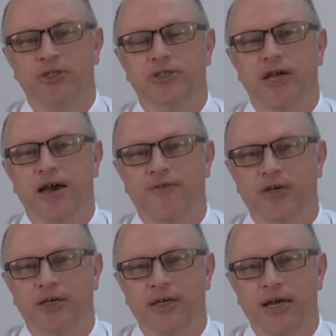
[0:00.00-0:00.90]
once you have
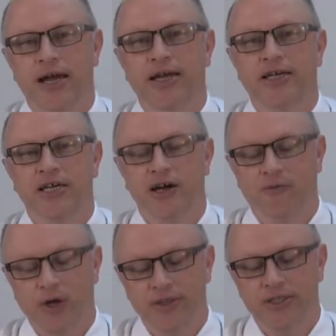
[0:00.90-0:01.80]
an idea of
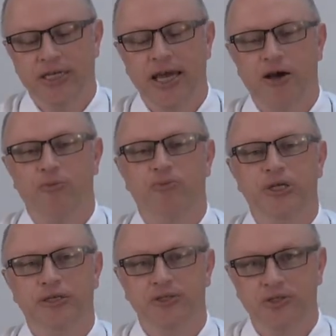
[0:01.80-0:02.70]
what this account
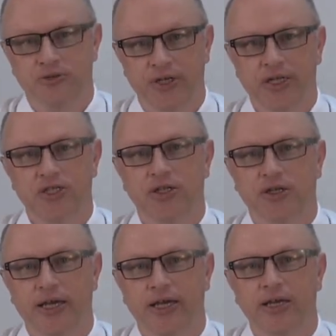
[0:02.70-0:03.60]
bills
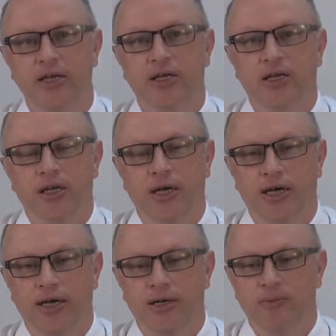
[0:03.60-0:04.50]
traditionally,
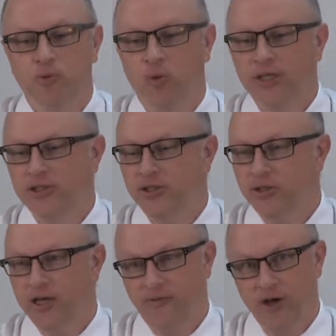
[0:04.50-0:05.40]

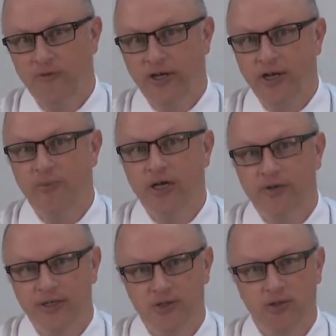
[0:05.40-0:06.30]
if you ever get a bill
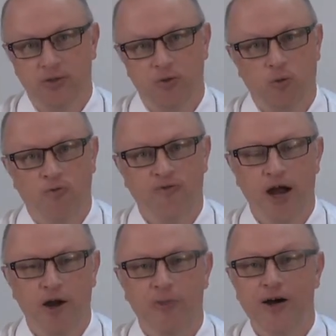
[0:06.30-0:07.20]
that's
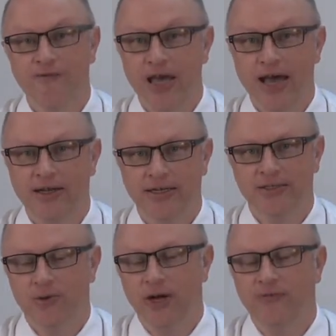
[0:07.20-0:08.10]
far above that,
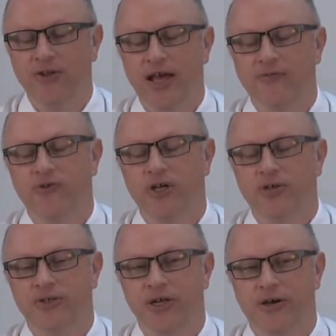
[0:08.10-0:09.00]
it's a red flag for
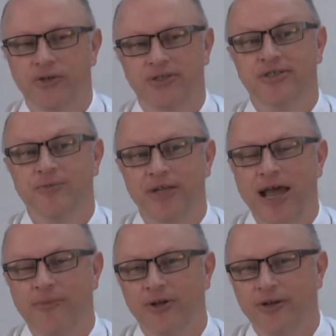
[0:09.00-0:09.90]
you to know that something
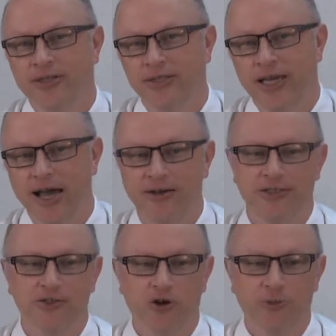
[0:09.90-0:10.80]
happened on this account.
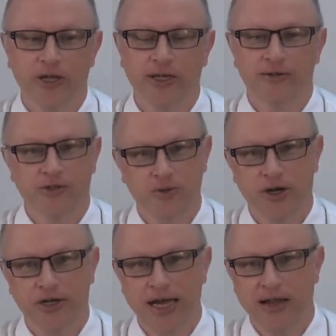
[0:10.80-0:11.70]
It's normally
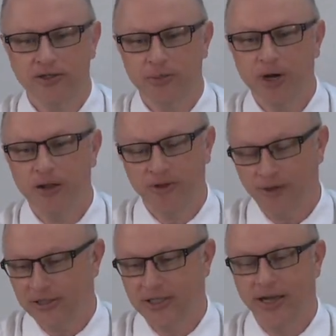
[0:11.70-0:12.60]
$200 a month. All
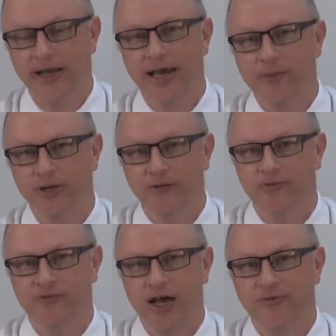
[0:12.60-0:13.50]
of a sudden I got a bill
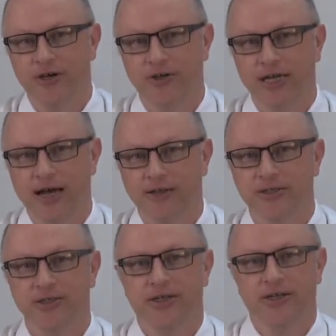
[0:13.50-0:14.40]
for
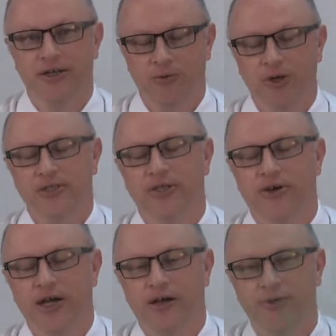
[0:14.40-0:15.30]
$500. What's
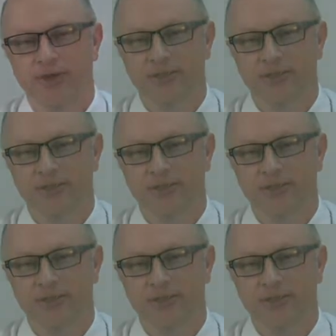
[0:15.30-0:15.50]
going on with